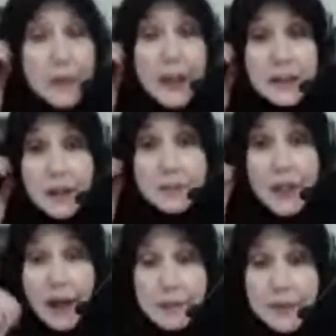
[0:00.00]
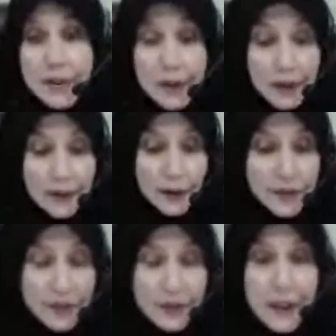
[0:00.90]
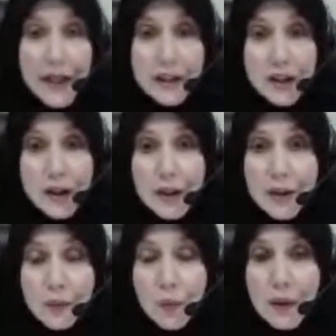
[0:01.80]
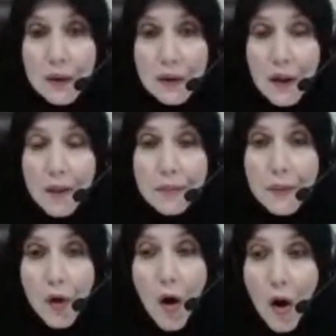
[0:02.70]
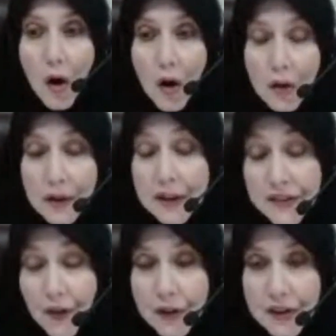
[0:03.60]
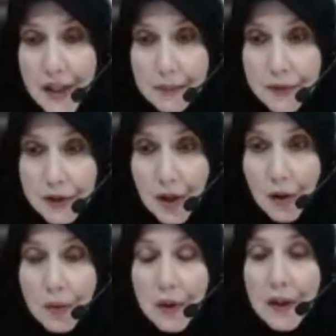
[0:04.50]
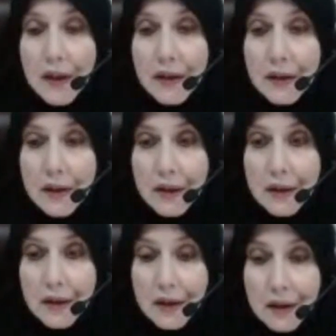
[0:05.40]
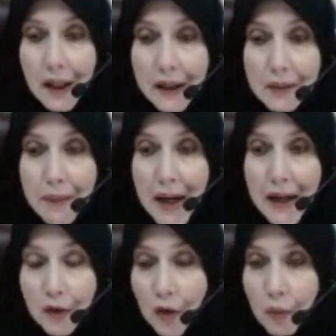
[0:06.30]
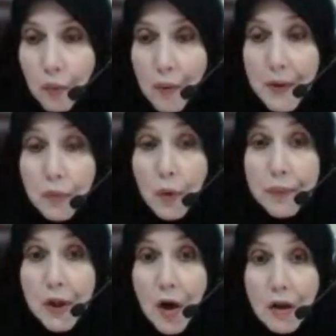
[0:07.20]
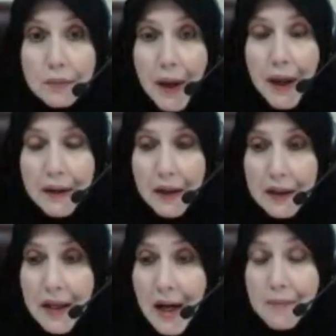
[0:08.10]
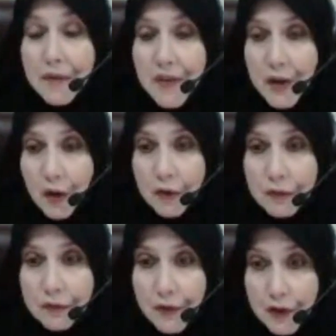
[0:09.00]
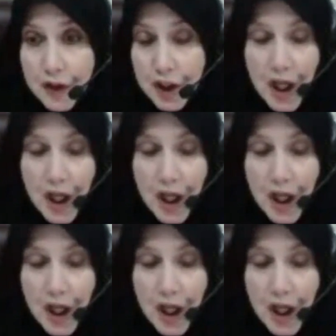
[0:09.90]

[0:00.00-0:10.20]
Yeah, sometimes they actually will call, as far as names go, like a man or a woman will be called by the name of their first